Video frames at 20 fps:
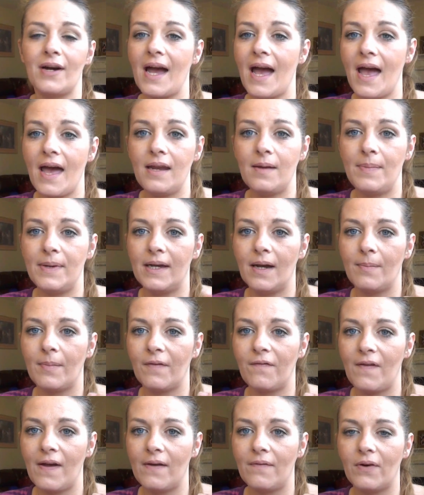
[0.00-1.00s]
It had to become
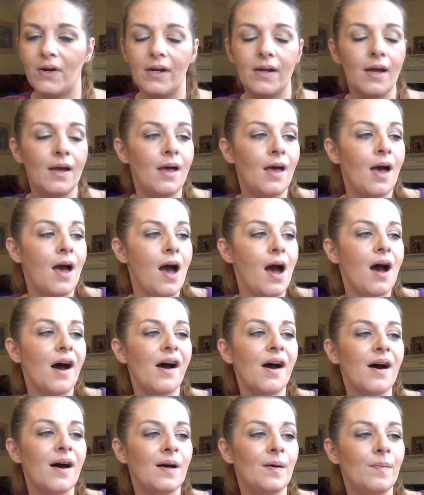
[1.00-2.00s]
a favorite
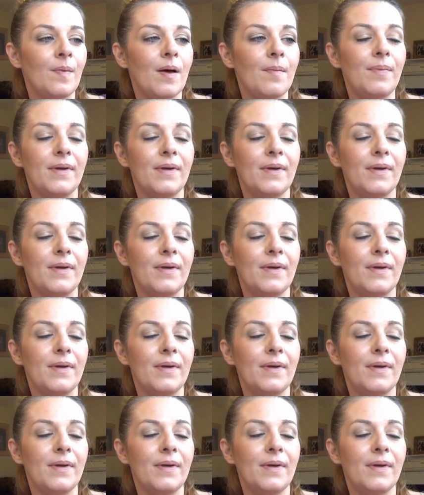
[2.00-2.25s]
um,